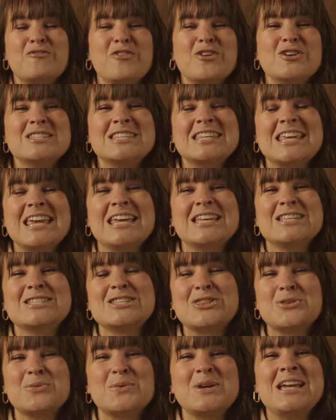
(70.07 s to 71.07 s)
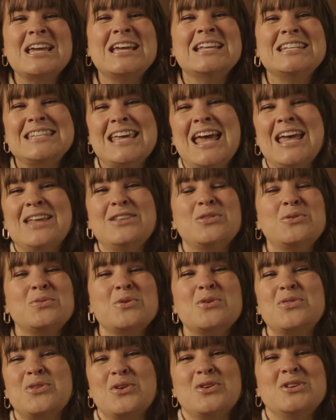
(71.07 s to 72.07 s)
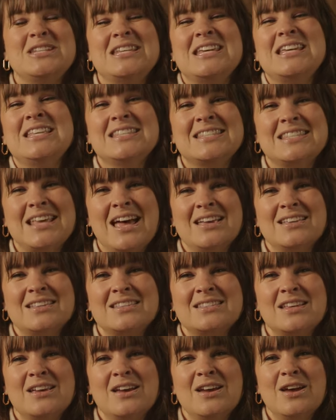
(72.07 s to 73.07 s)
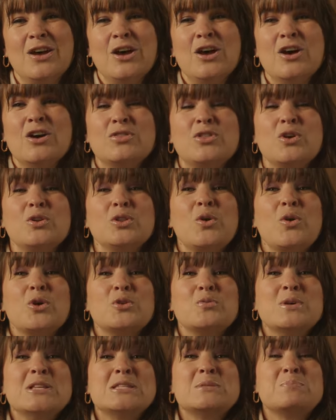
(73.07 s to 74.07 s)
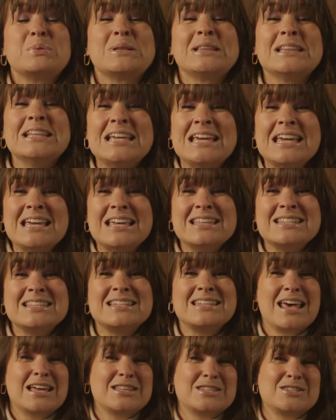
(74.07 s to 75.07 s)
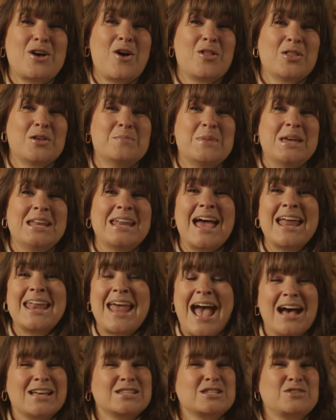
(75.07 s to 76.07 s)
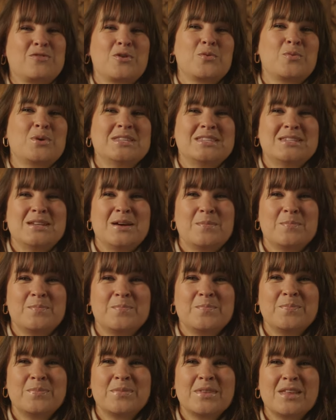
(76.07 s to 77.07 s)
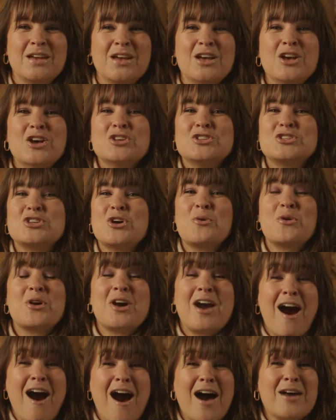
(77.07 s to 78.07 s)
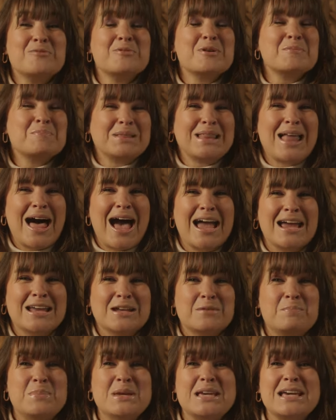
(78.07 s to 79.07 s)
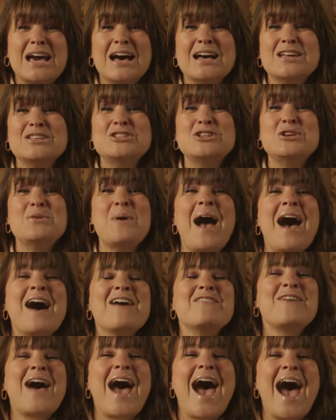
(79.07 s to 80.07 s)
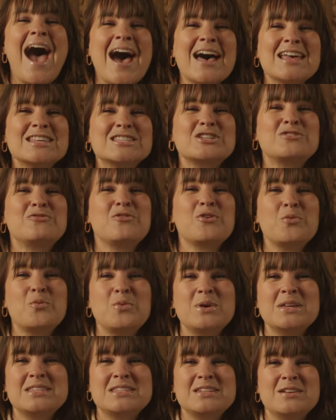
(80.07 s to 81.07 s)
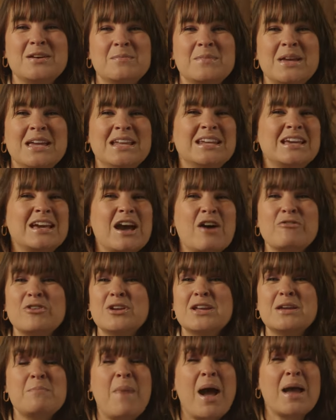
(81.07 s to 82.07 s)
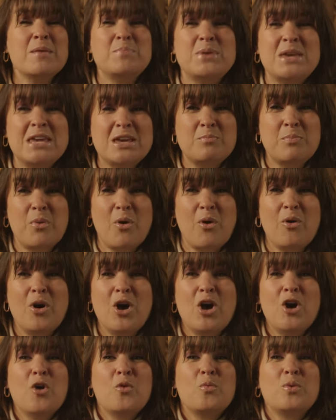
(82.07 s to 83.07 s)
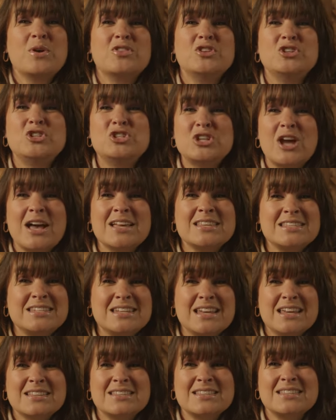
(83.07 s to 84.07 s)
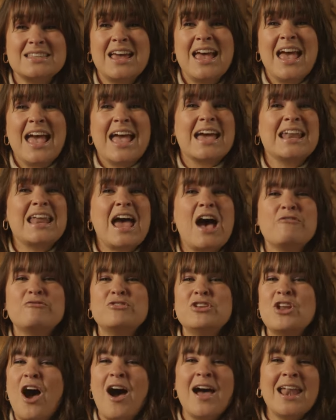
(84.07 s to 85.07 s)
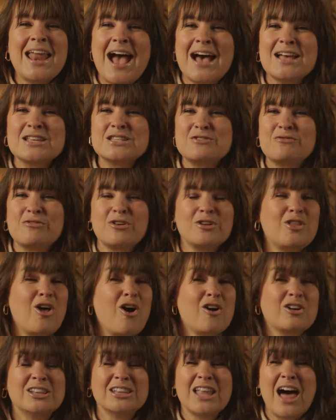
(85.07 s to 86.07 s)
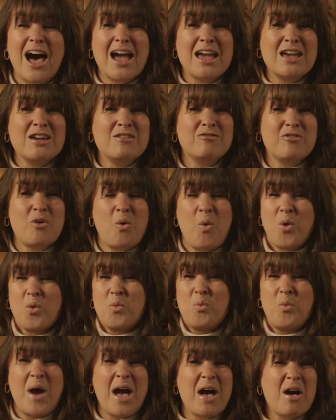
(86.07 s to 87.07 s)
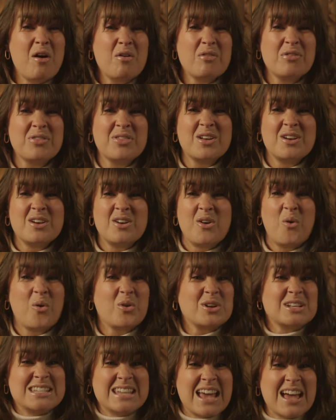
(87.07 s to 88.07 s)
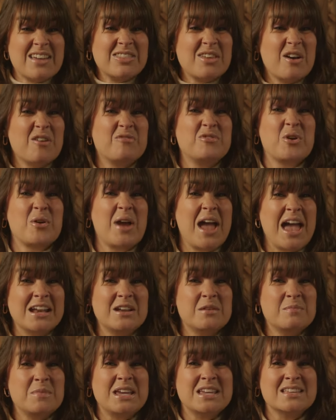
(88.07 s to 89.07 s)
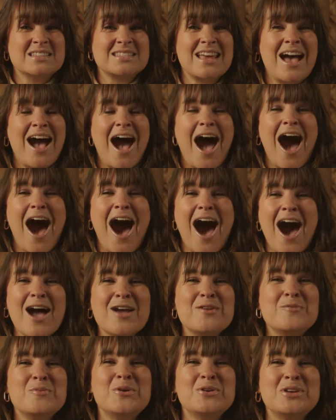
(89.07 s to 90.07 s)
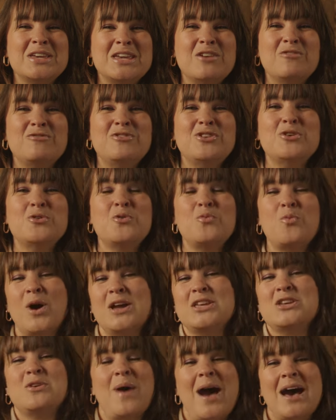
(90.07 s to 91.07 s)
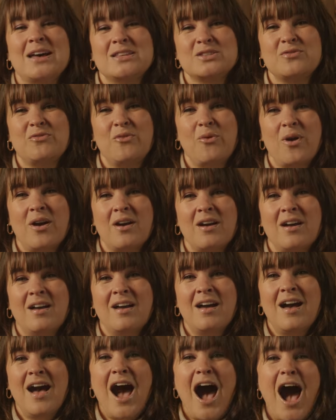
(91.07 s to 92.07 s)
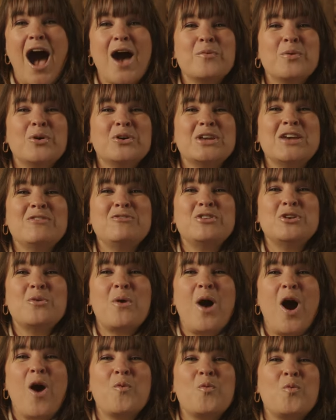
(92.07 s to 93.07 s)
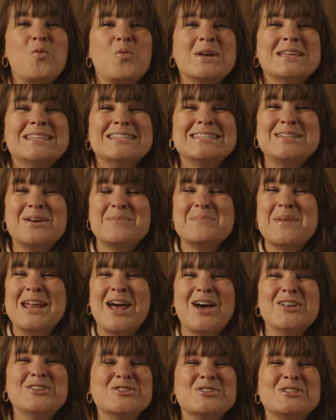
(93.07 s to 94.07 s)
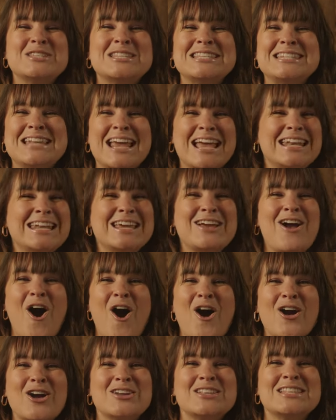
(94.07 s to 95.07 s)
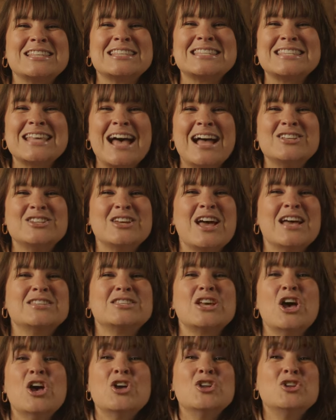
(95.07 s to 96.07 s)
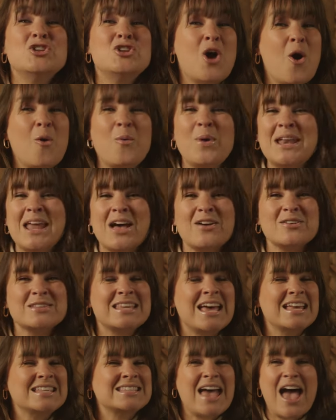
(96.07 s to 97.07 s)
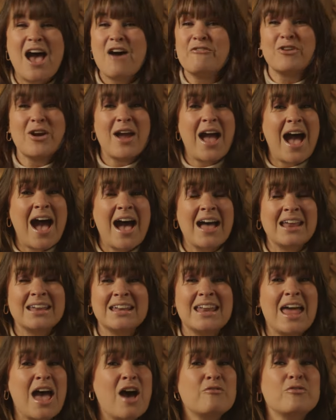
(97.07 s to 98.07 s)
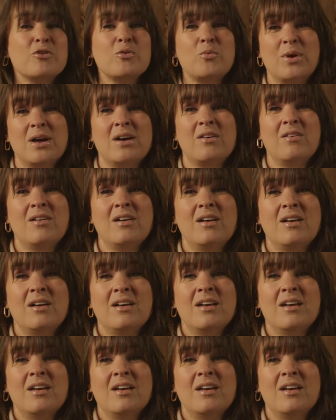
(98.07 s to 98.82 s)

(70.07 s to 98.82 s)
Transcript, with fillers: First Kings 3:10-13 says, "The Lord was pleased that Solomon had asked for wisdom. So God replied, 'Because you have asked for wisdom in governing my people with justice and have not asked for long life or wealth or death of your enemies, I will give you what you asked for. I will give you a wisdom and understanding heart such as no one else has ever had and ever will.